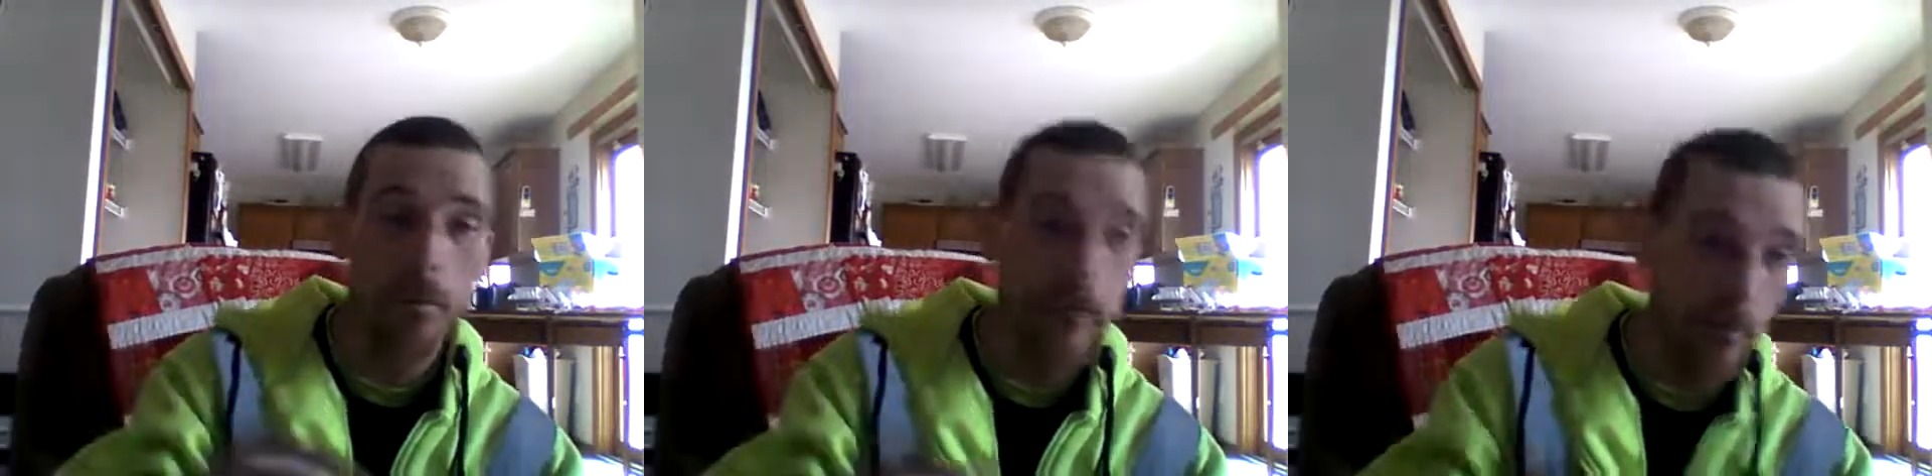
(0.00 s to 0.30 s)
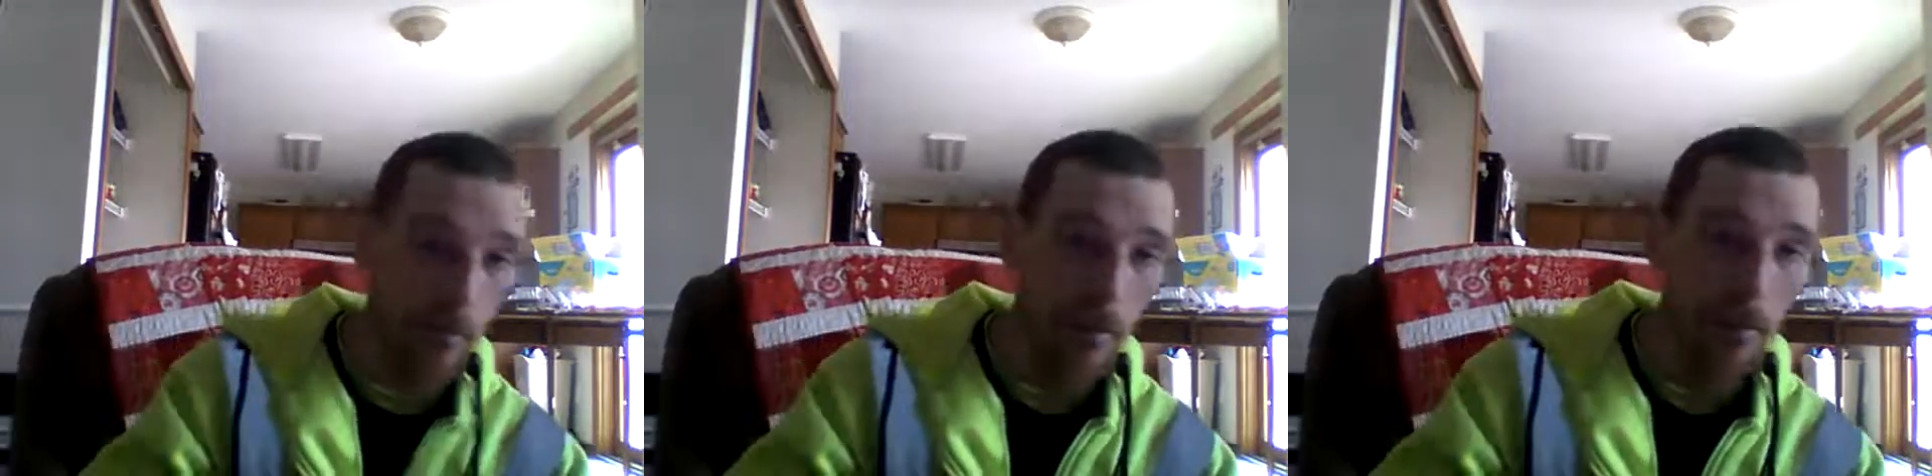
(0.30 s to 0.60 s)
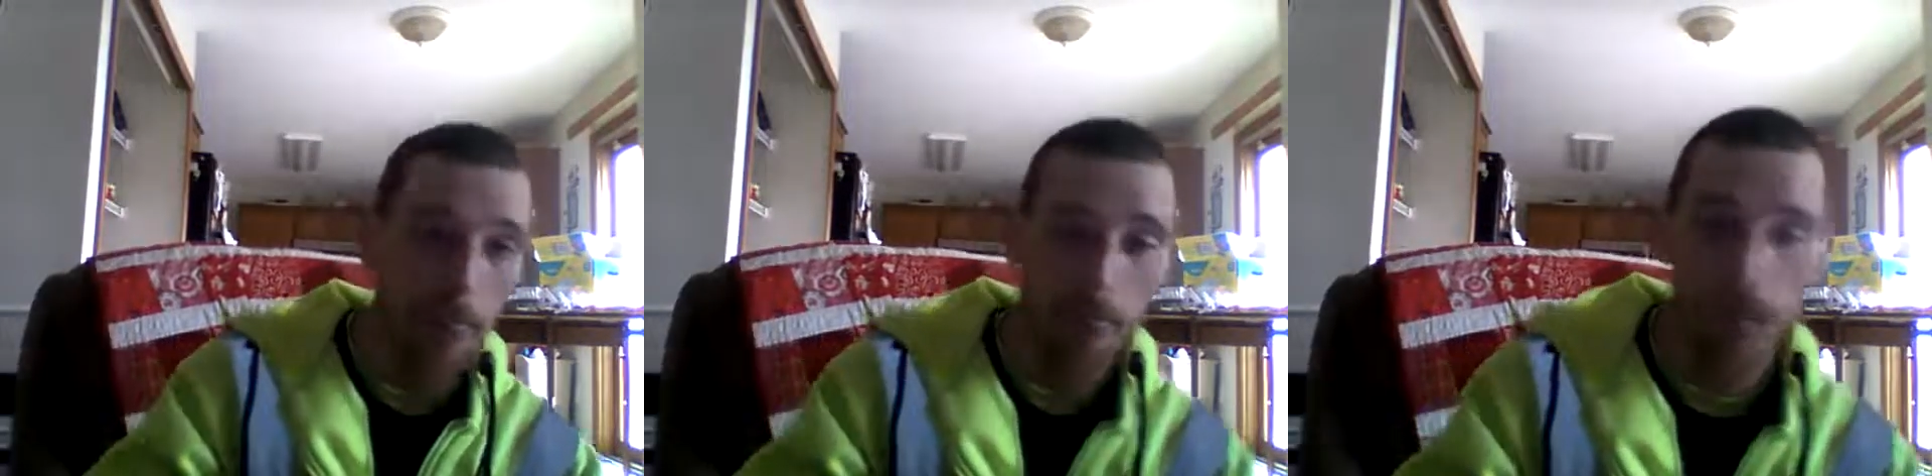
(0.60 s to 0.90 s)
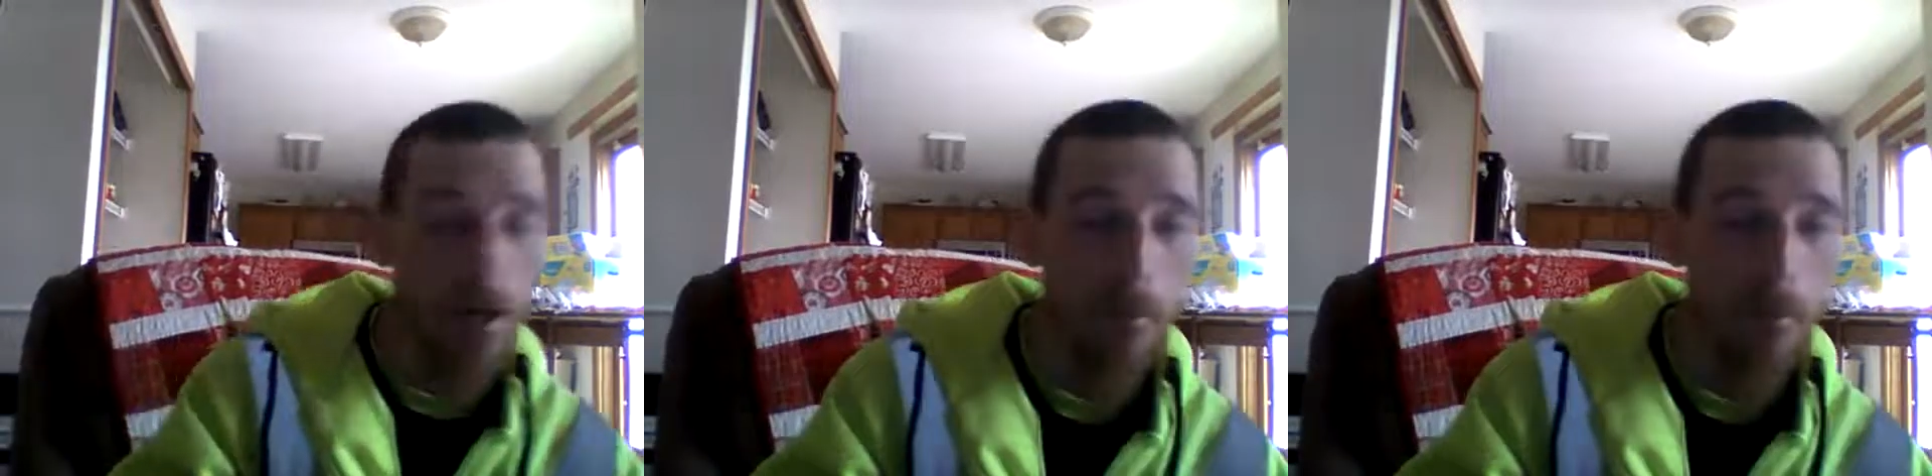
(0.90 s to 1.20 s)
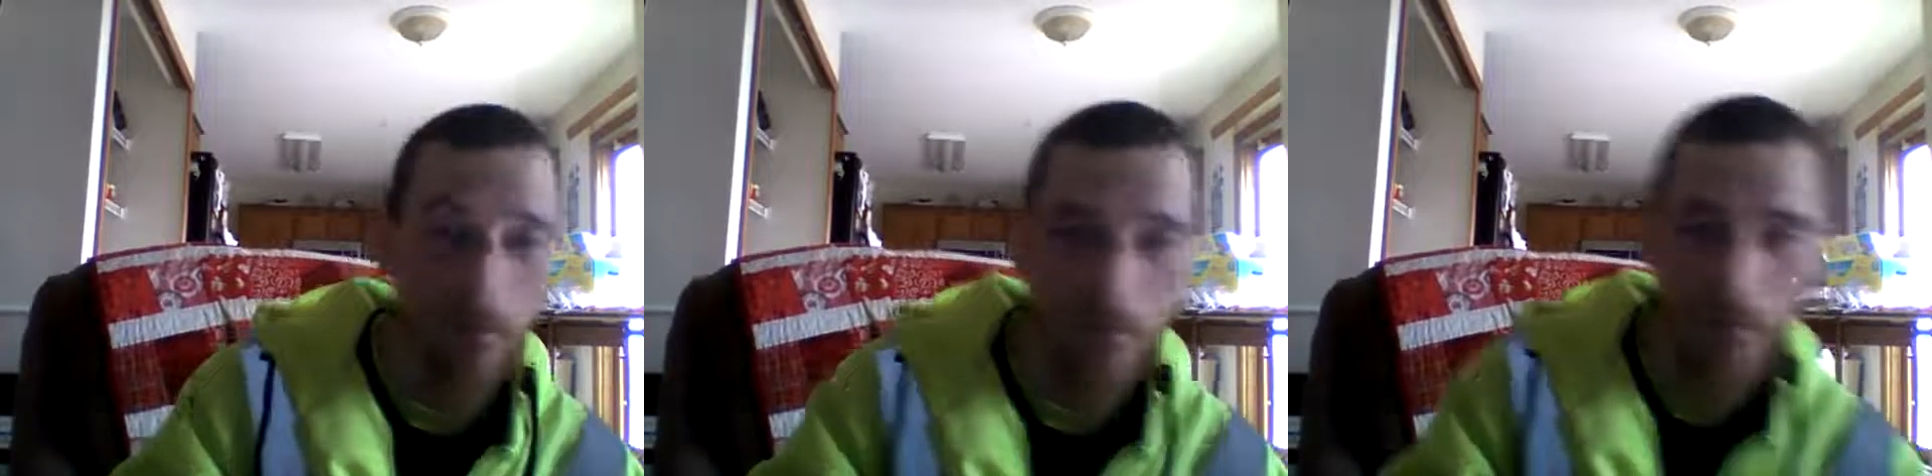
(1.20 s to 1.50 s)
mean, but no, I'm
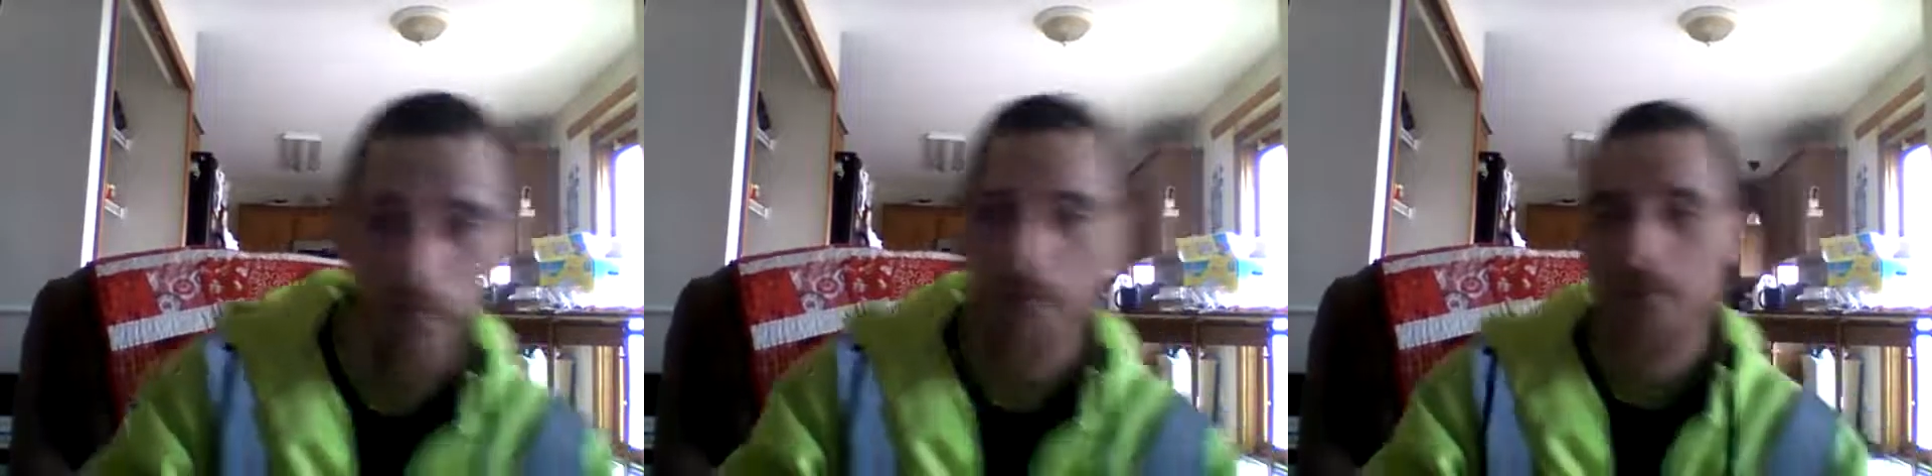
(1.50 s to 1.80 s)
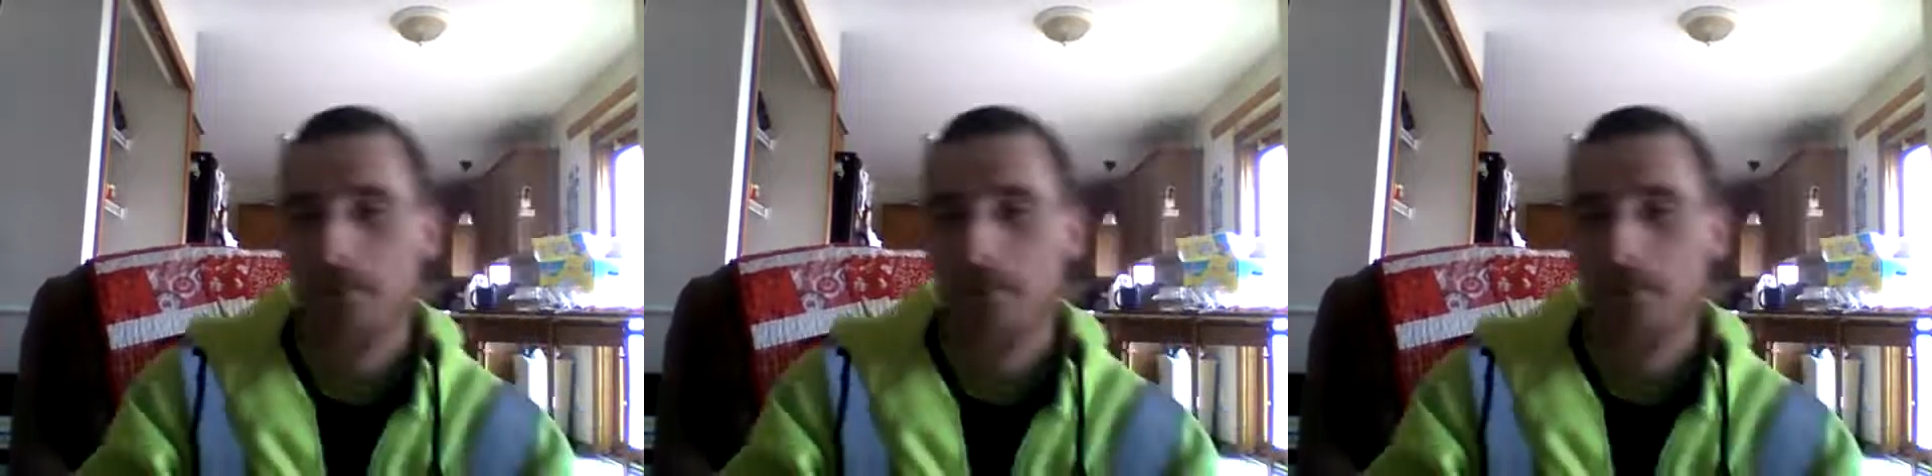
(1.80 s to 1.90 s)
just playing.